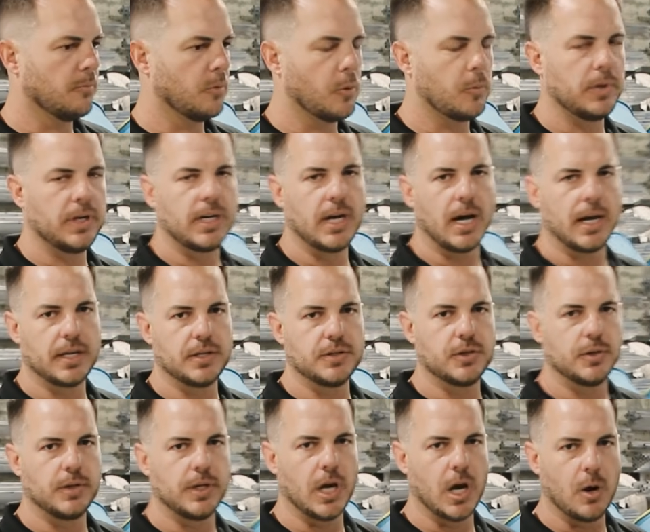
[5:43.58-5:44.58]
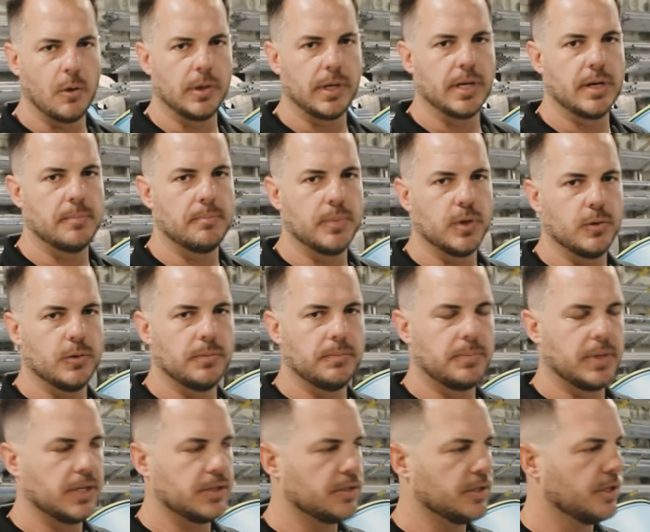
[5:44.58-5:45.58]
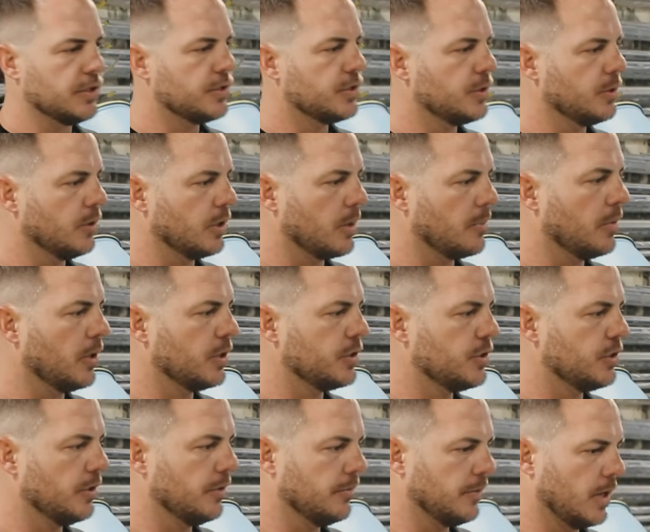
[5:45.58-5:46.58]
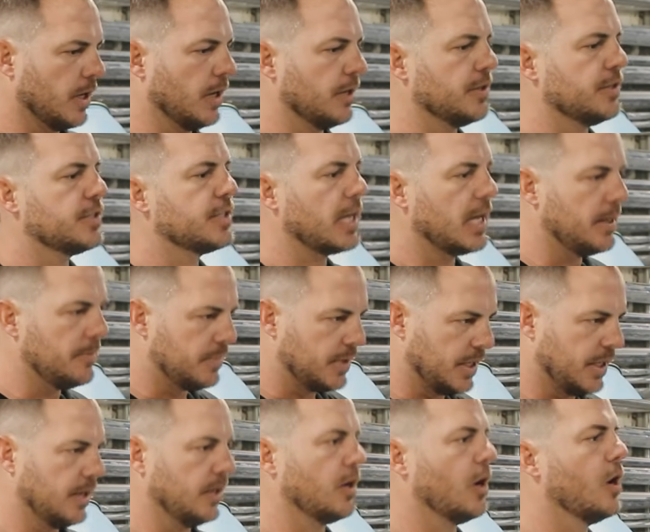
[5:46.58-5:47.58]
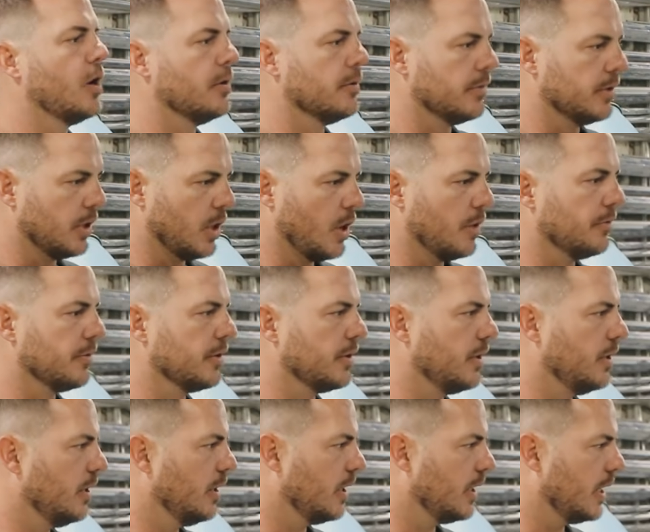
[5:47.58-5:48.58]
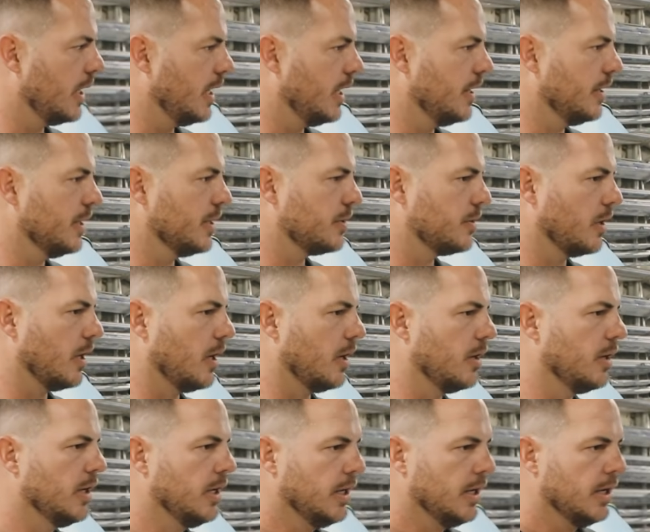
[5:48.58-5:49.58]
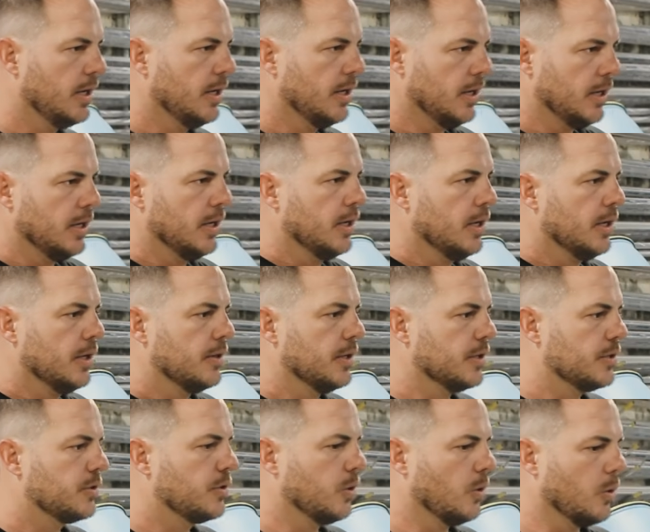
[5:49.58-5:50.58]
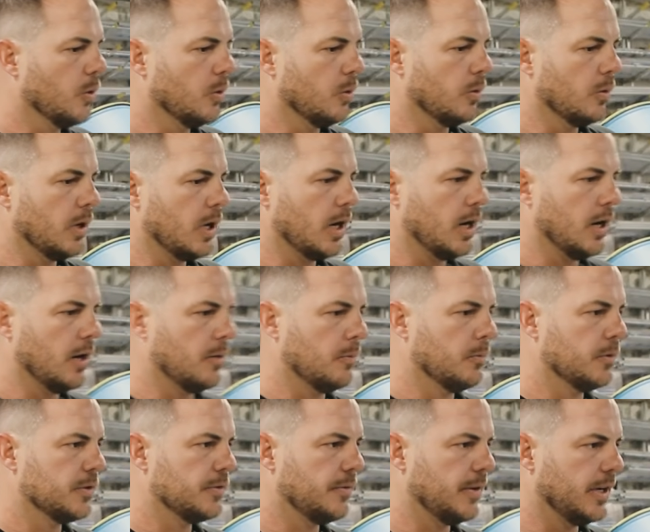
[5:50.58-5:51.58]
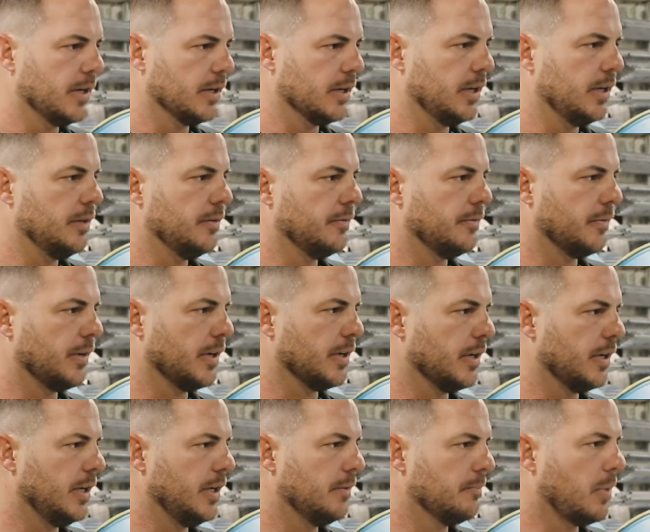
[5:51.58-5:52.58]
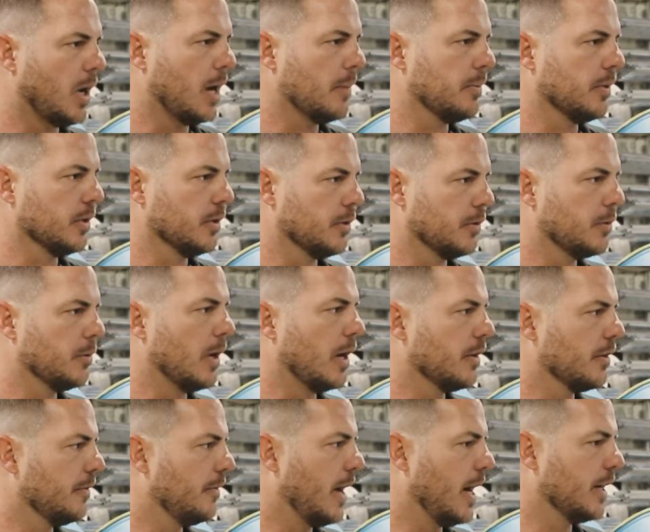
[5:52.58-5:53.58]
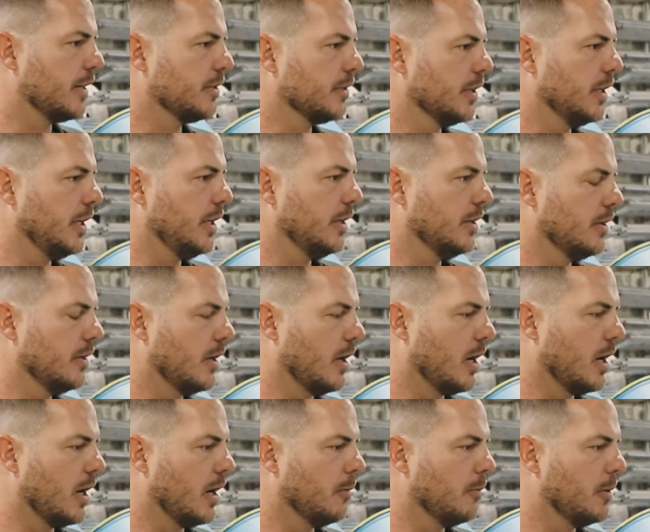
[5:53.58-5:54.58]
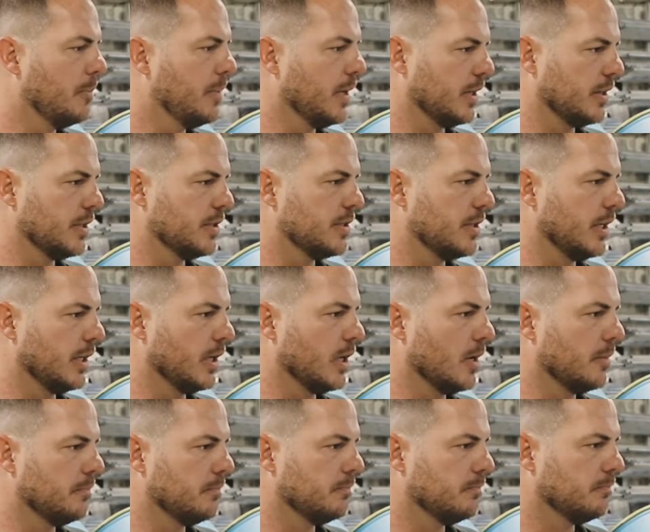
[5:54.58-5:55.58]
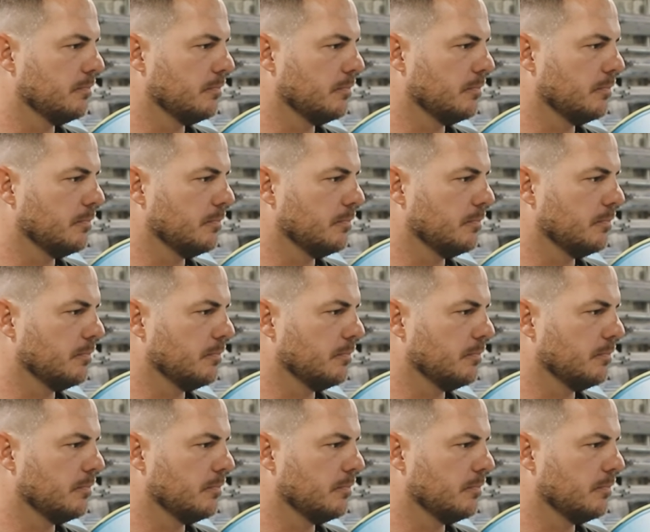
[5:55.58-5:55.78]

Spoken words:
When we got into the OEM business, doing a bunch of the same thing over and over again, this tool was very, very popular throughout the factory. We picked this thing up